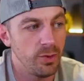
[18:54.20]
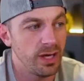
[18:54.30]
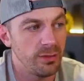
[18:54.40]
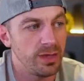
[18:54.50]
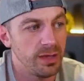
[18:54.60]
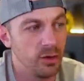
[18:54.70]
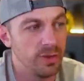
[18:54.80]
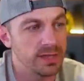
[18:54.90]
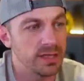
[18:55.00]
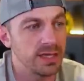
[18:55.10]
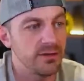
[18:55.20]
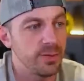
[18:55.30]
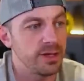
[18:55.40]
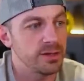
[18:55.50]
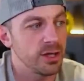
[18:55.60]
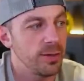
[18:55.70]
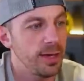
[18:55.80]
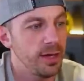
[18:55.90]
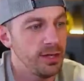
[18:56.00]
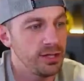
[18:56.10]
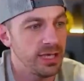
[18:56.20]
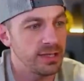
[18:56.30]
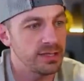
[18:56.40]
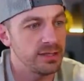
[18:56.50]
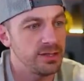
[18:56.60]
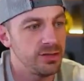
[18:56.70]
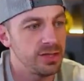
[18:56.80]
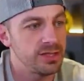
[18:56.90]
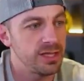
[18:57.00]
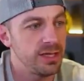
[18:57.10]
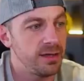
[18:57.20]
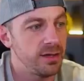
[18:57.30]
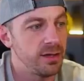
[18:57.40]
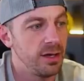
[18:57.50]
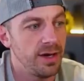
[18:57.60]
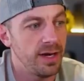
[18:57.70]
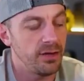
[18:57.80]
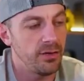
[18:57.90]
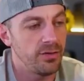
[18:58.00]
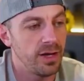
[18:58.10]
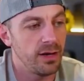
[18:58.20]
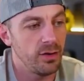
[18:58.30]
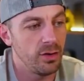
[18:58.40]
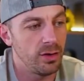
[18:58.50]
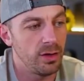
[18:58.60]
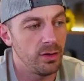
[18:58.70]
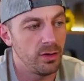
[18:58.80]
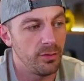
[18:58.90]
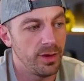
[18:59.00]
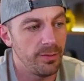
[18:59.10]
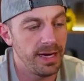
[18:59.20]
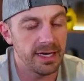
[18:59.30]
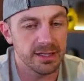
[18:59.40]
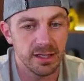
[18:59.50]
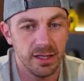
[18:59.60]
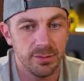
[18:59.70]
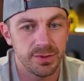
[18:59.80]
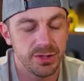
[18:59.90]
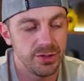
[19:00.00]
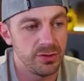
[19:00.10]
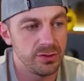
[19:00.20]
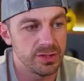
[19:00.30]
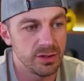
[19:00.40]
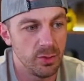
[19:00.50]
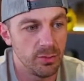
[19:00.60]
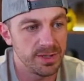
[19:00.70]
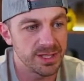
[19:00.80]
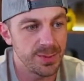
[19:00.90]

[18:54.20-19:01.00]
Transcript: we got to be a little bit selective, but there's going to be a good chance, as you can see here, that you've got a home that backs up to some open